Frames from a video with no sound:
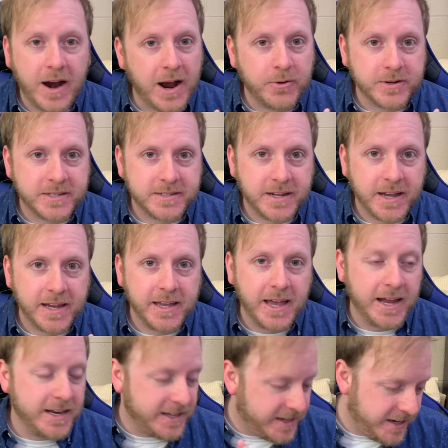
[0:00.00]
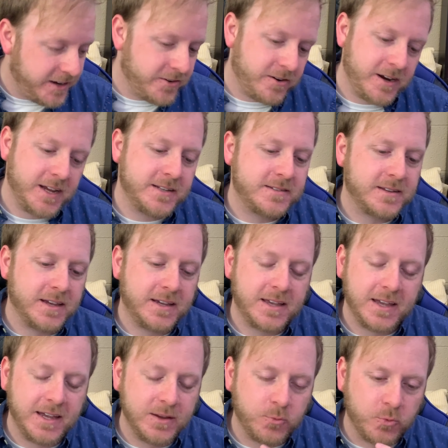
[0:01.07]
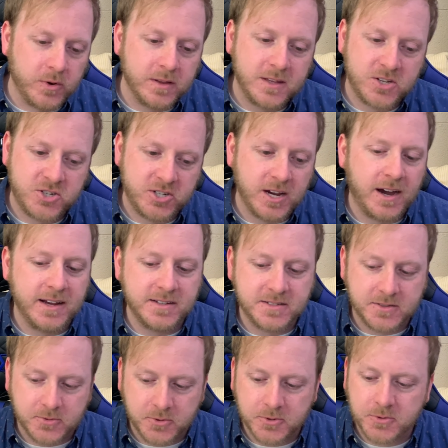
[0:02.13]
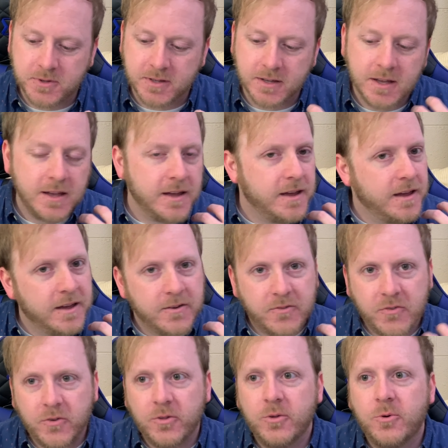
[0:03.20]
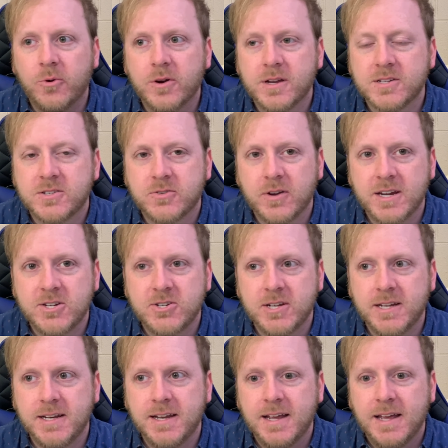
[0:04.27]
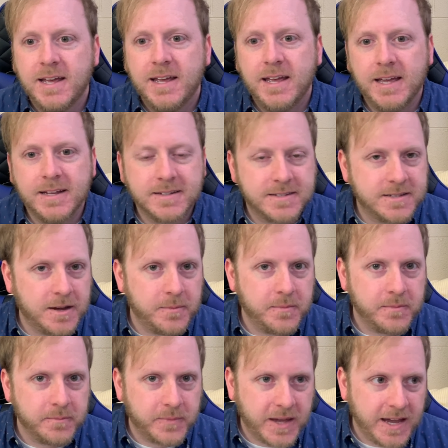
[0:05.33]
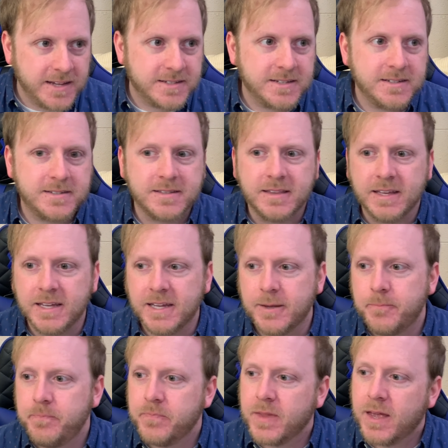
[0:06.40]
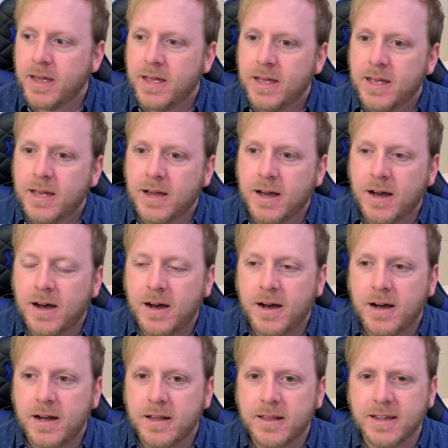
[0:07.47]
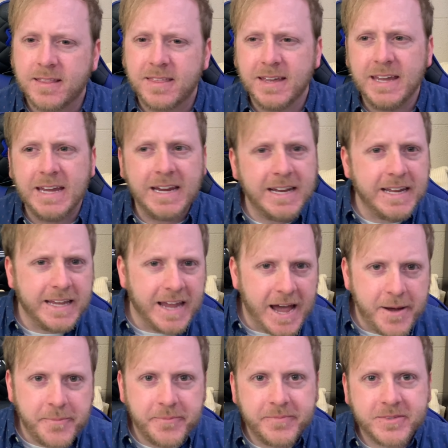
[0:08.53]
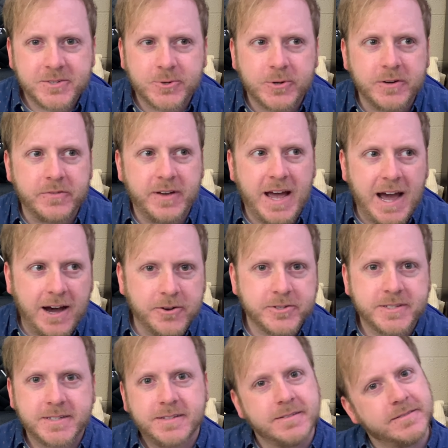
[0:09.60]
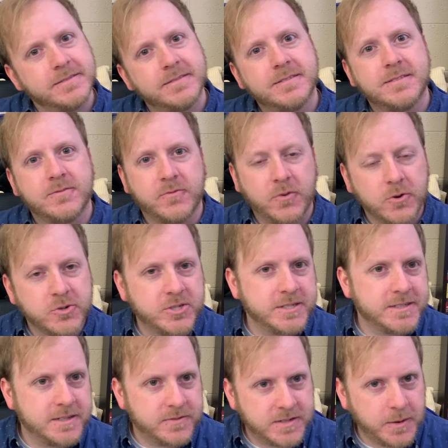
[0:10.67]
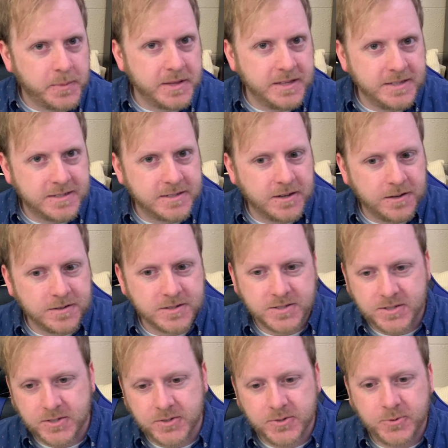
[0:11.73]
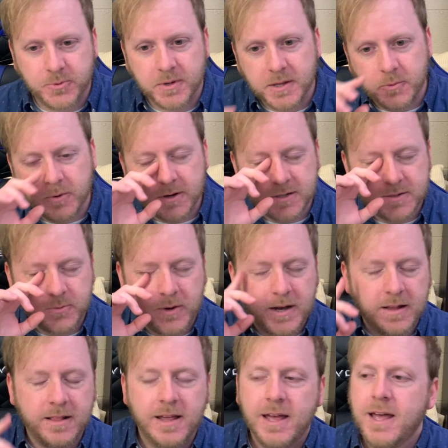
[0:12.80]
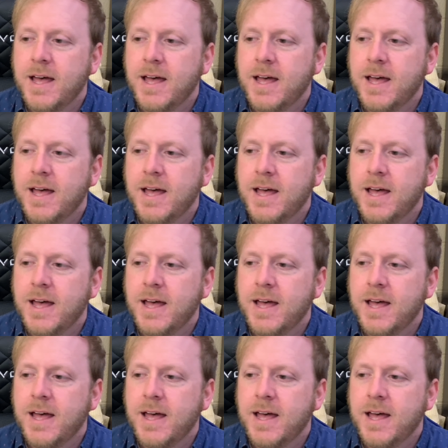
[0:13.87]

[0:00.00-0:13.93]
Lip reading: I would say. And here it's like it really shines through the full orchestration. In some cases, the EDM sort of house versions of some of these songs too really works well.